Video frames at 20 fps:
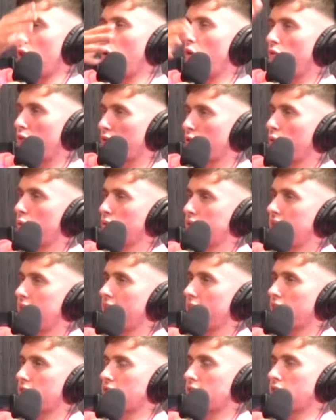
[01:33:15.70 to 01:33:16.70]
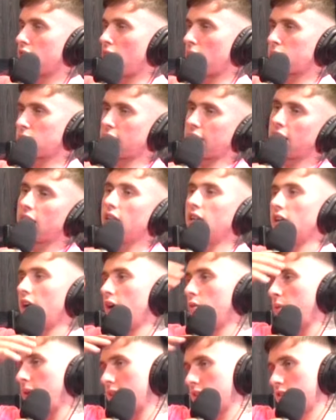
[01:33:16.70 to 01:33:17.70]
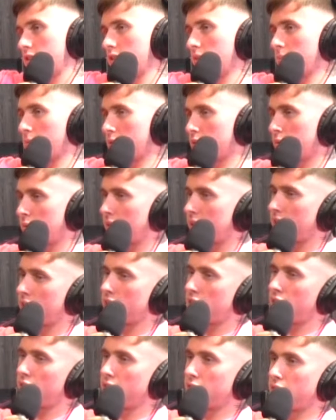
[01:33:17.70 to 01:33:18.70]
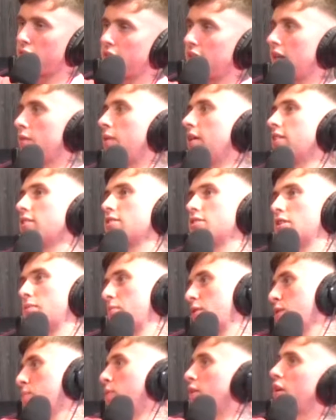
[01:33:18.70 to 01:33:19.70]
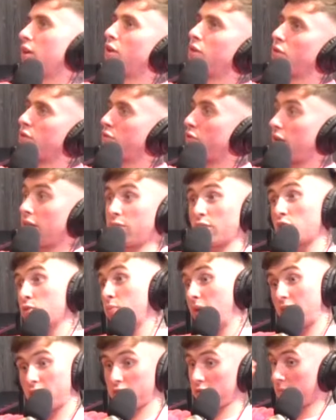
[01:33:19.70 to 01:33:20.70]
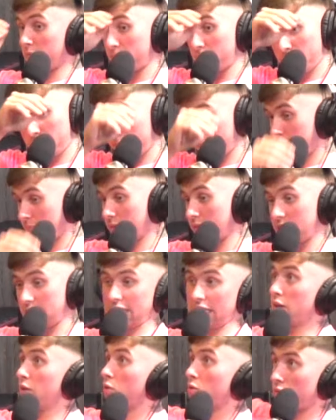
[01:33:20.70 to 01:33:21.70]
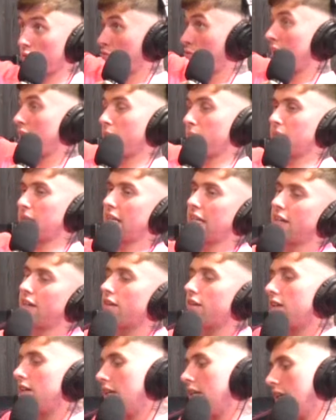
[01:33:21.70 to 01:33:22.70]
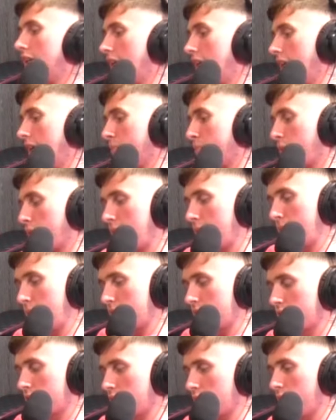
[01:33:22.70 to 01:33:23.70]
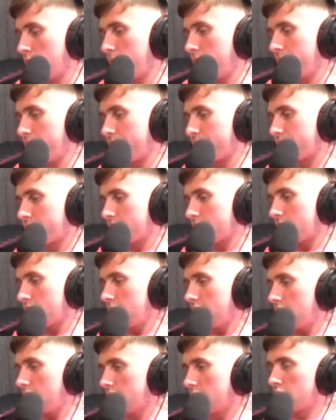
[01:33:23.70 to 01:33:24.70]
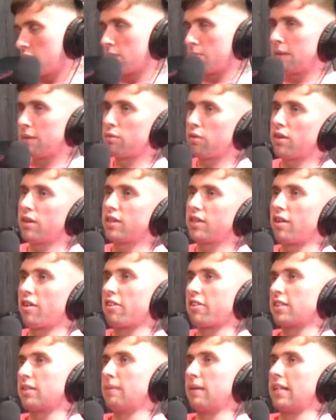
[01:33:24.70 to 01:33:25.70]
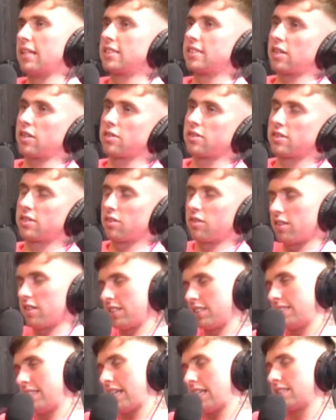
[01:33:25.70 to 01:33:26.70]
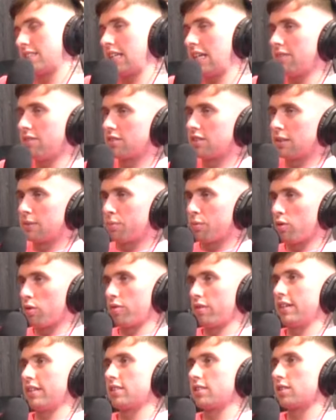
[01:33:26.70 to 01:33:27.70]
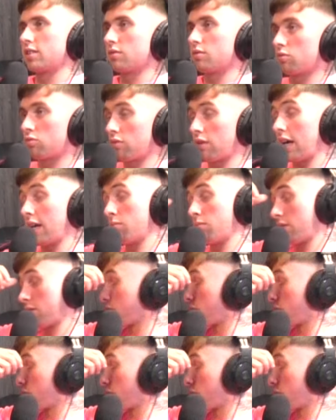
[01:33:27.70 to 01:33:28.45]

over those years in terms of like I went super twin at 100, then I went super oh, sport at yeah. 140. I just went from zero to right up to here, yeah, pretty much. So you would be running there at the minute, six, sort of six sevens in the pro race, riding